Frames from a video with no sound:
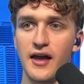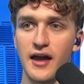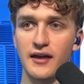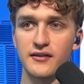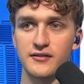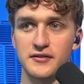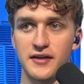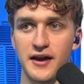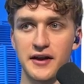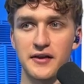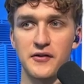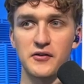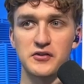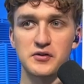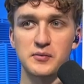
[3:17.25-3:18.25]
And so that
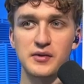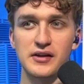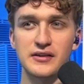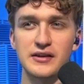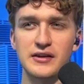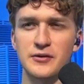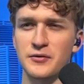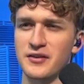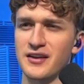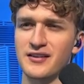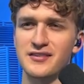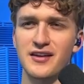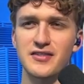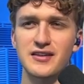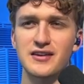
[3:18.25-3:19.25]
could also be illegal. This
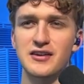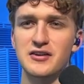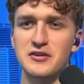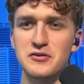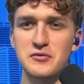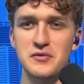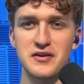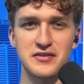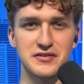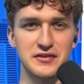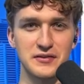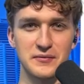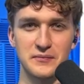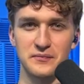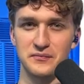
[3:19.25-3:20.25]
has nothing to do with
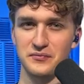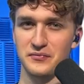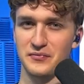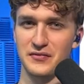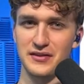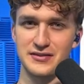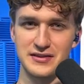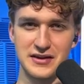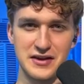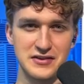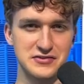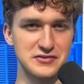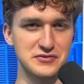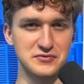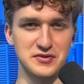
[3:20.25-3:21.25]
the
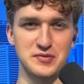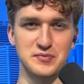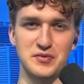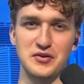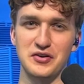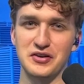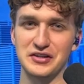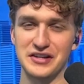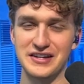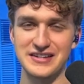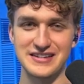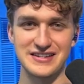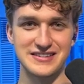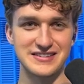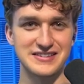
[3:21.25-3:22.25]
issues with Bill
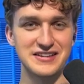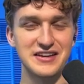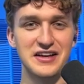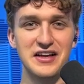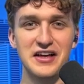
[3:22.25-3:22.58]
Clinton's